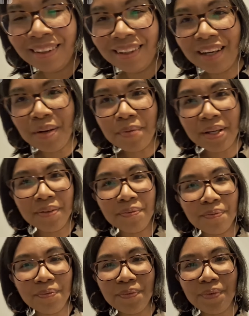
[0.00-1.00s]
I
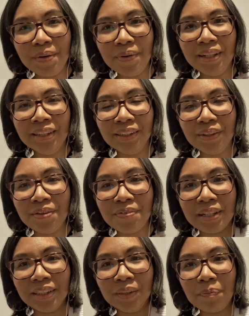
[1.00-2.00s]
mean, we were sort of
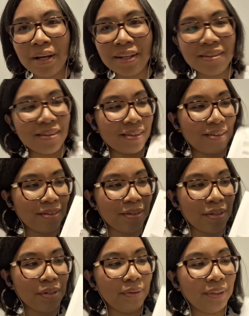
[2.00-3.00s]
expected to
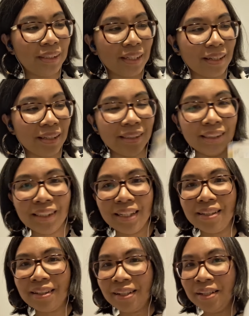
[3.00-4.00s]
use this
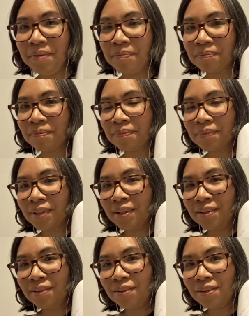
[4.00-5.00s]
CD
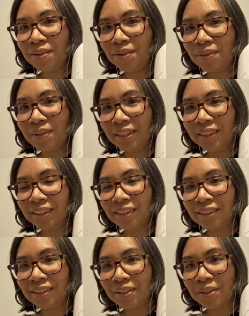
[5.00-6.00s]
to listen
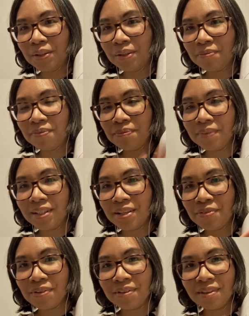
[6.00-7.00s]
to the
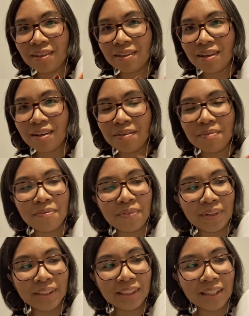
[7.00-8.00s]
different
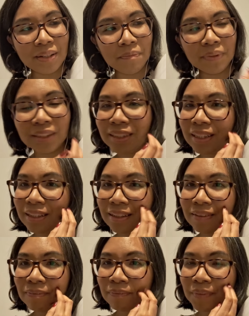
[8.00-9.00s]
voice clips
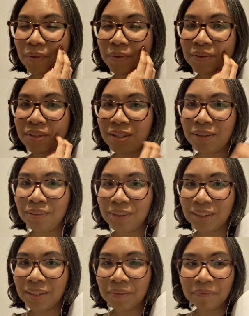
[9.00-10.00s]
and
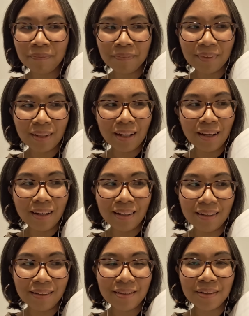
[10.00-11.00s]
audios
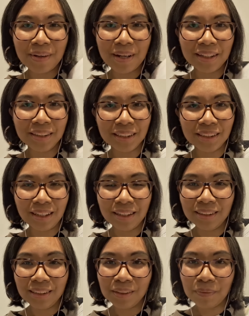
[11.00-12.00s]
and do
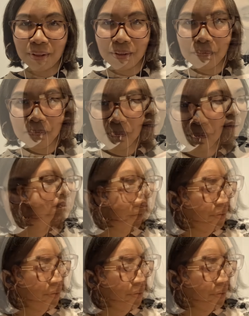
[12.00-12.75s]
exercises with them. I